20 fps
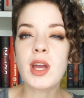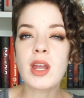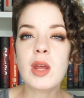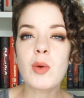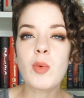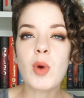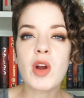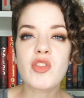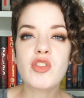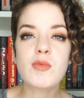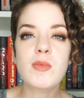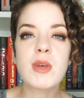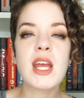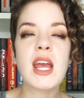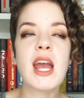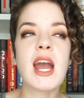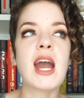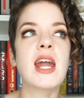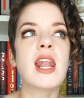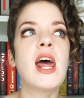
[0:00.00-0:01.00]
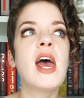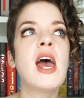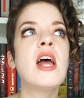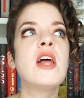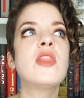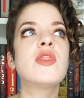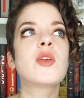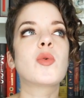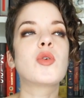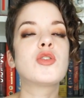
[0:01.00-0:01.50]
anywhere for me. And
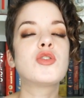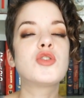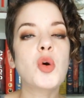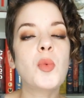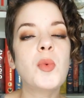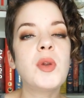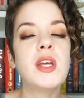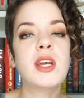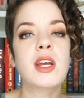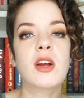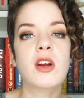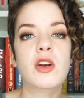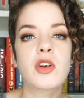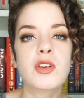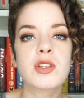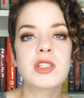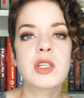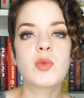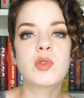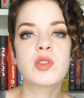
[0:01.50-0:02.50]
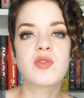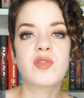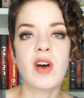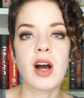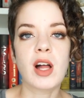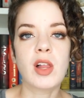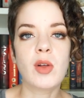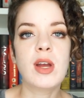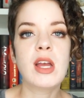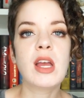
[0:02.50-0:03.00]
there were so many characters that it was
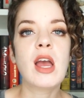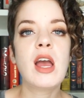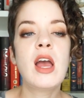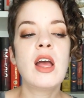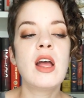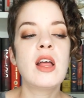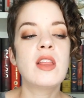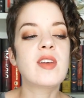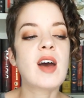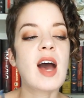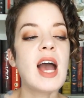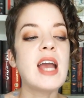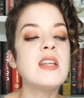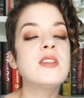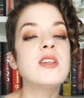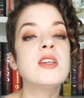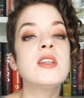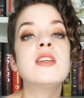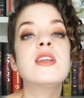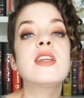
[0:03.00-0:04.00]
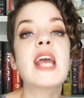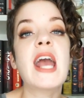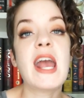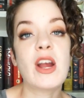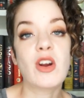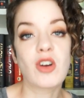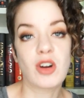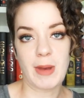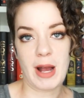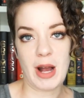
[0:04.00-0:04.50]
following that I didn't
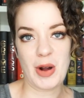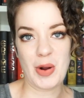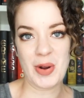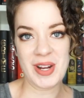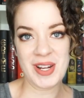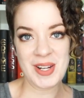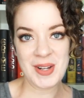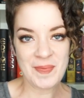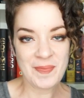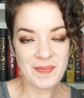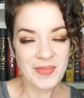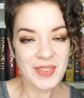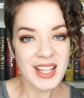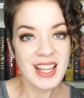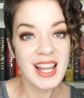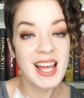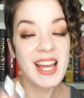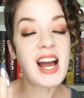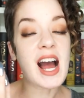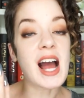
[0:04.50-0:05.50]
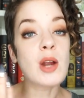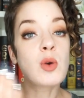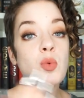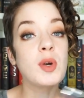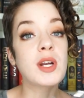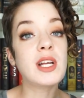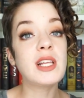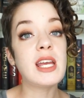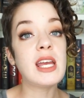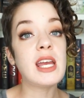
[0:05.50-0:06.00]
care about. Like, I
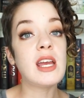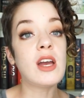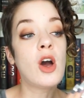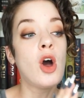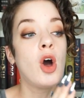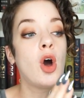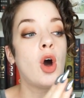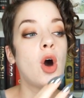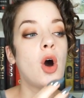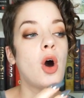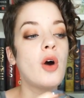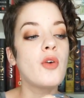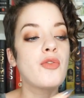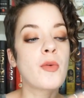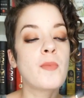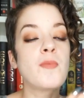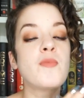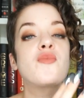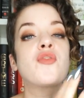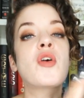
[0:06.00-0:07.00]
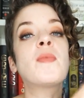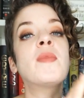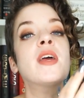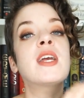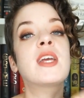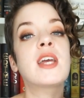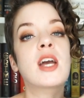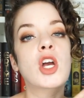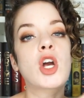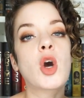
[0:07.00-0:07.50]
really, from the
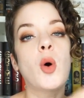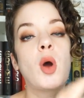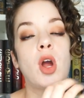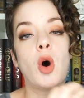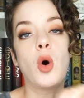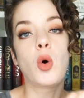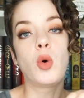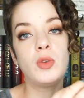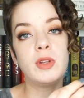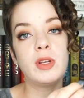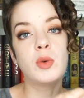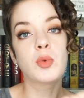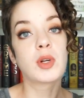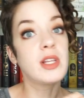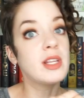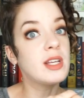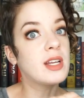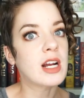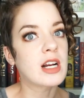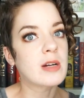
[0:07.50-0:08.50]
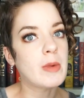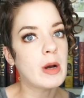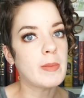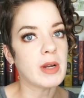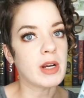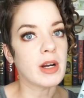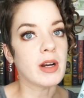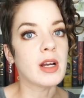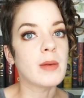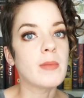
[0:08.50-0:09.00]
get-go, I only really cared about
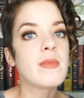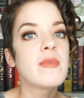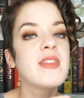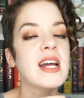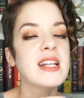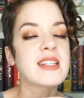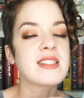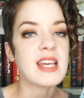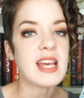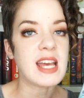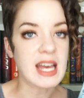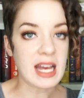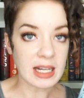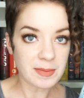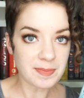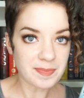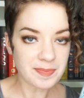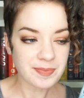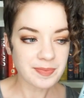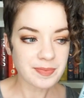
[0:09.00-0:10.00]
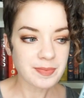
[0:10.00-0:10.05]
Miriam. That's it.